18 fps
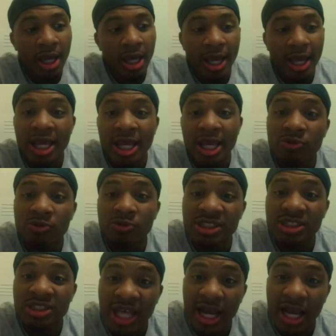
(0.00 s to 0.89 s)
And he was
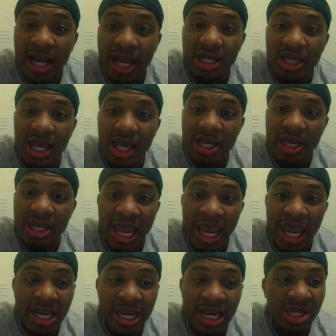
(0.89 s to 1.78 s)
sacked
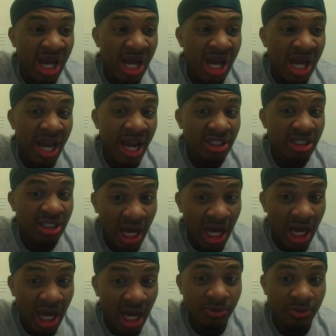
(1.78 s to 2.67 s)
8, 9
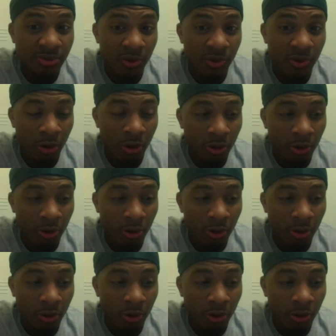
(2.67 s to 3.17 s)
times, bro.